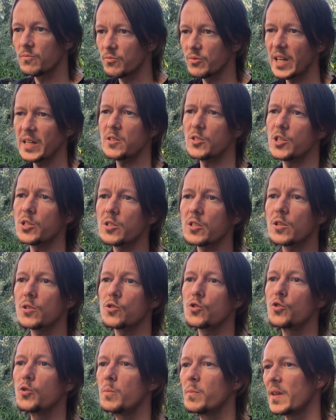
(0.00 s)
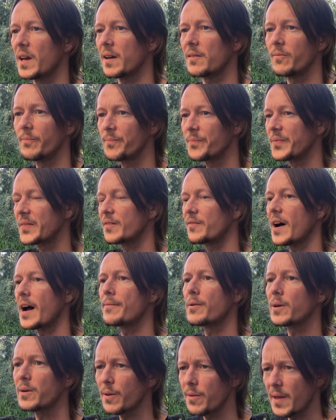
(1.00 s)
let's just assume that
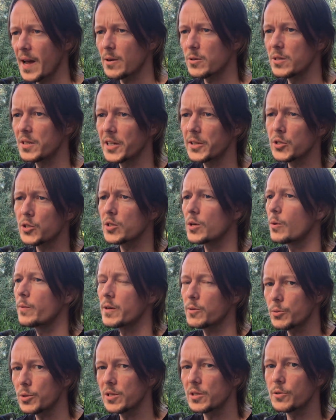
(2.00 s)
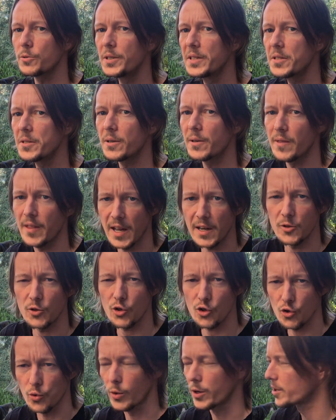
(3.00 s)
500,000 years ago there was a creature that
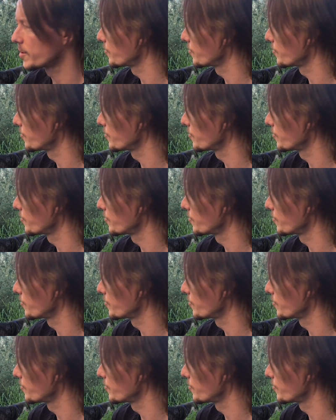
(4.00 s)
sort